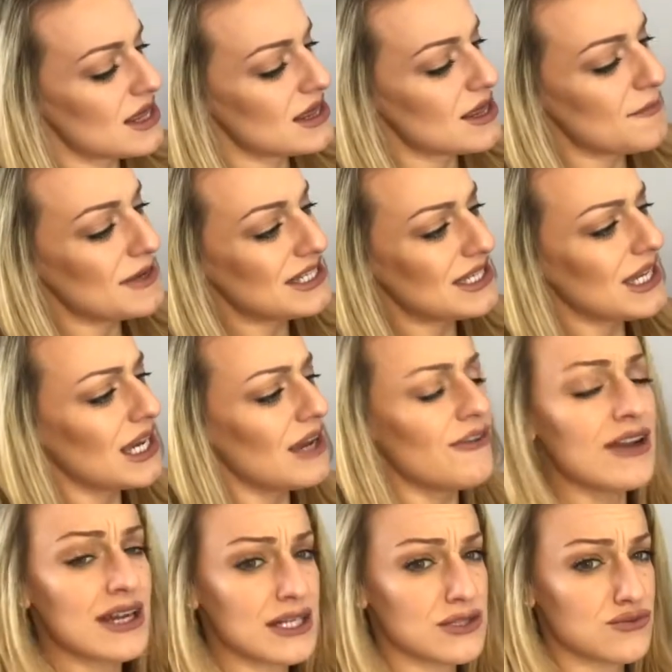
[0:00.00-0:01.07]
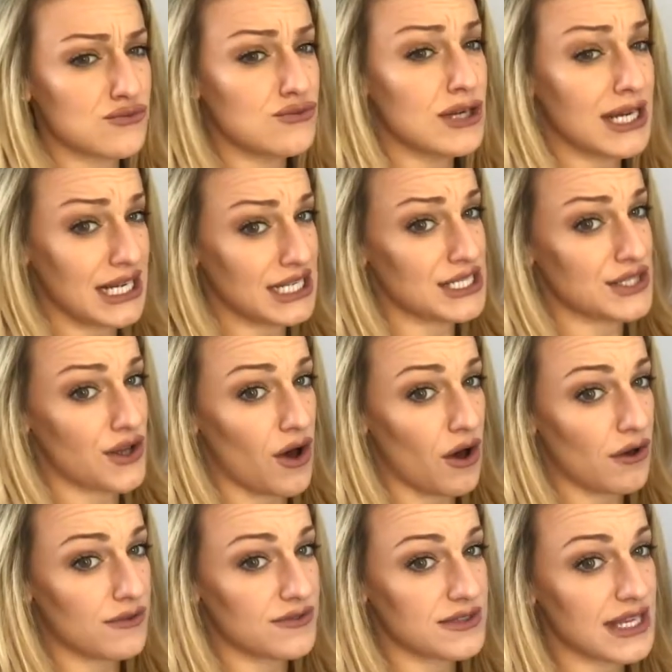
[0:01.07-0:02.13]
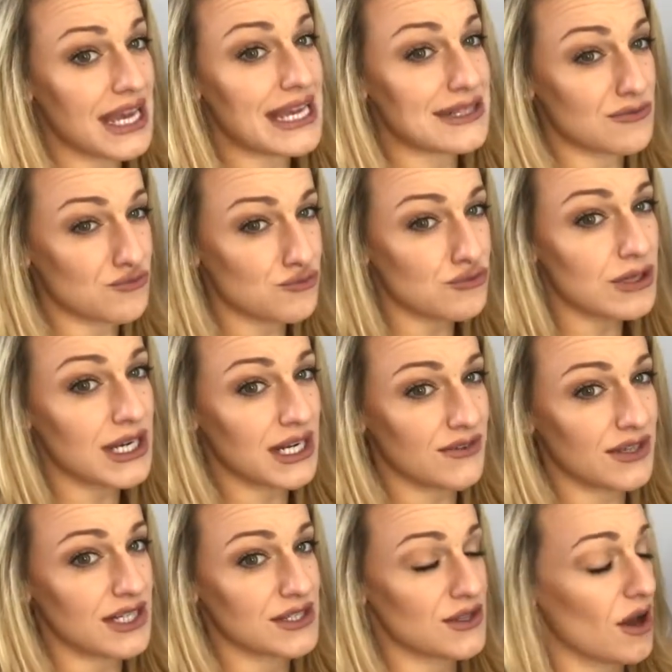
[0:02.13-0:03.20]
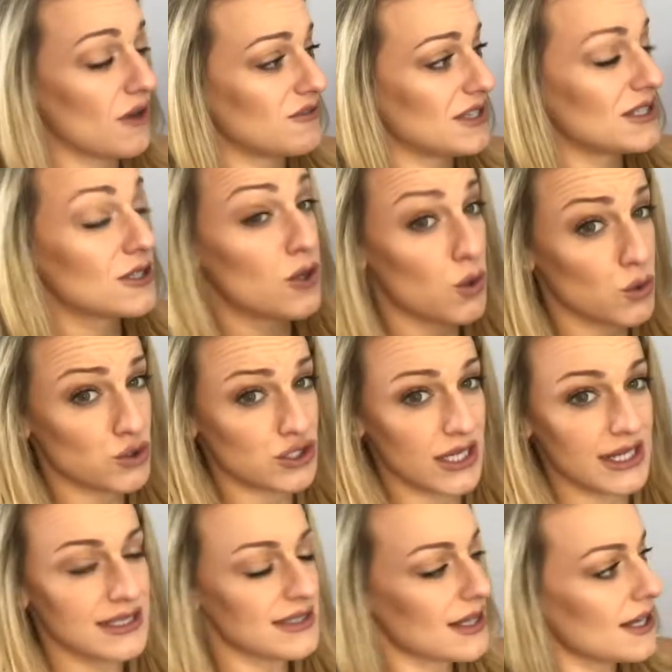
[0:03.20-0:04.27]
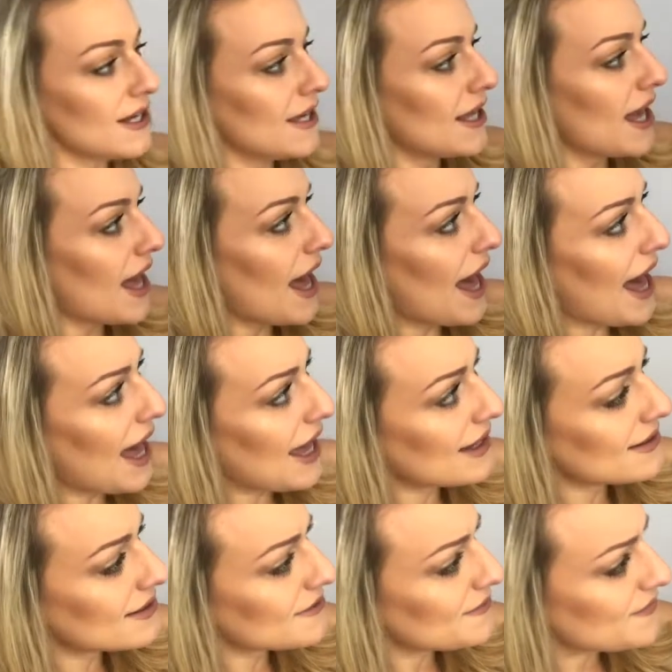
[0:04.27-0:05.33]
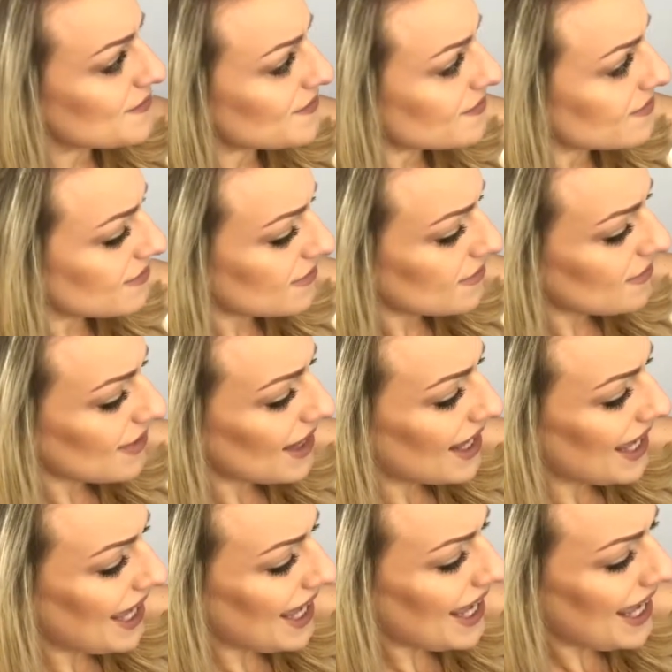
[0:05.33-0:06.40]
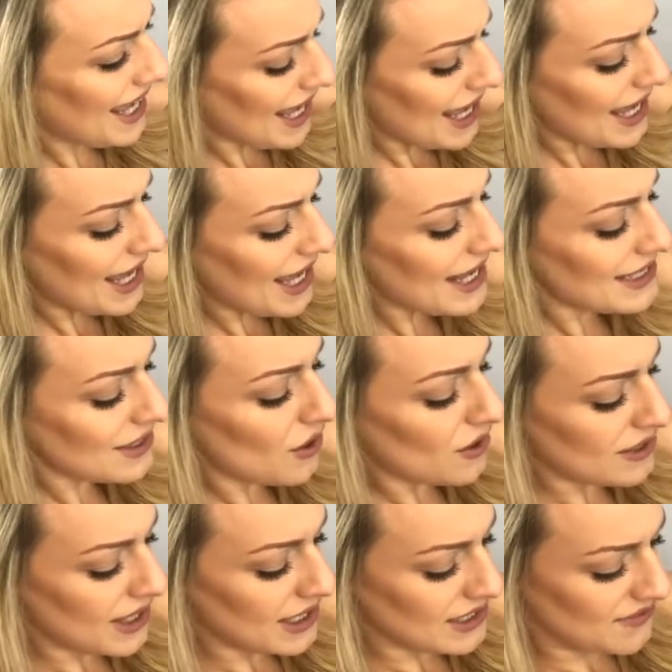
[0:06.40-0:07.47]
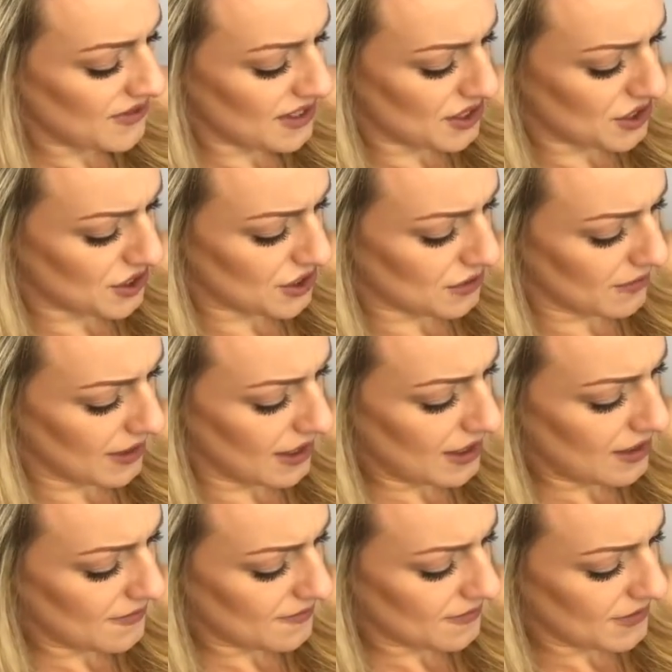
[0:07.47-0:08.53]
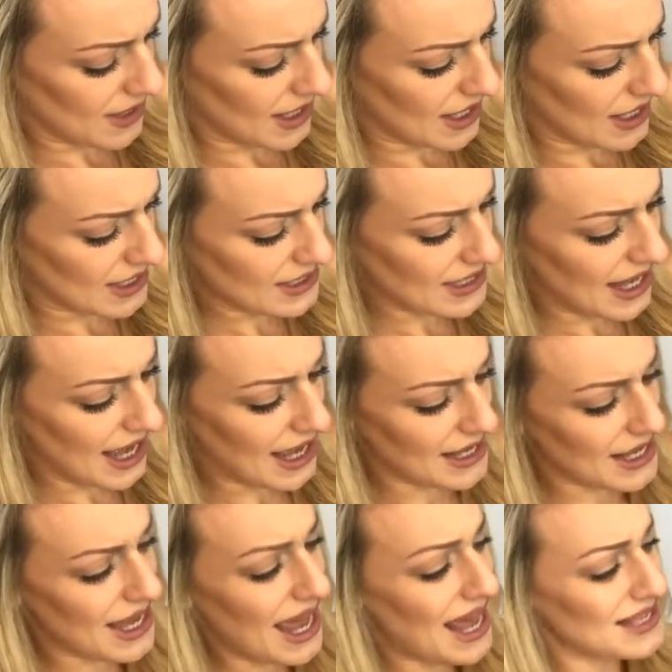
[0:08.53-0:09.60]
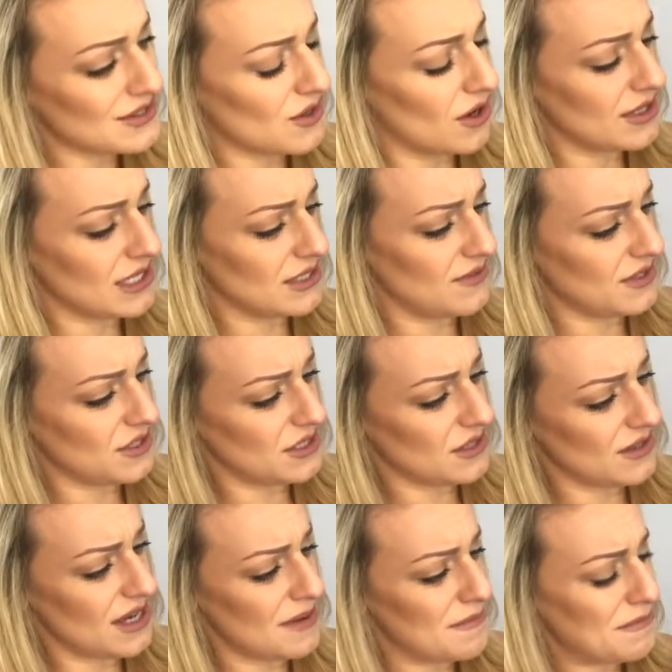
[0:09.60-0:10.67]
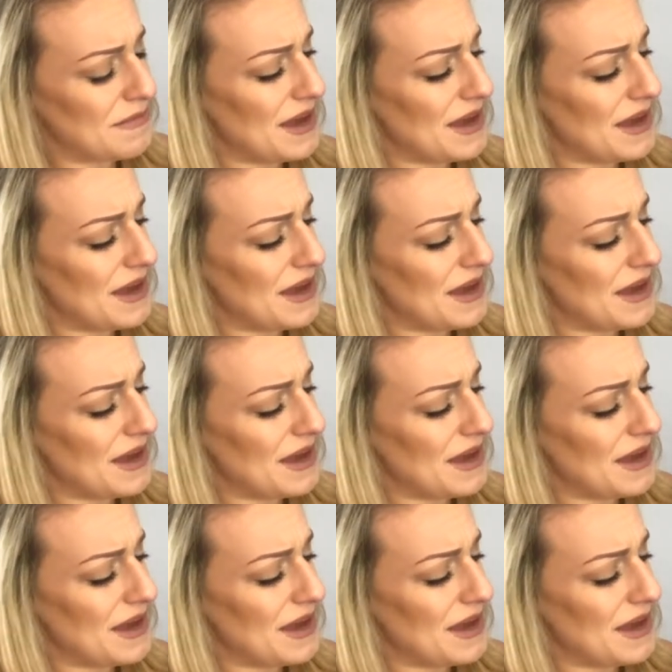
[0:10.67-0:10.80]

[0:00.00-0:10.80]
The material is really soft. It's really, really soft. It's gorgeous. And it has got a nice finish to it. It has got a nice finish to it.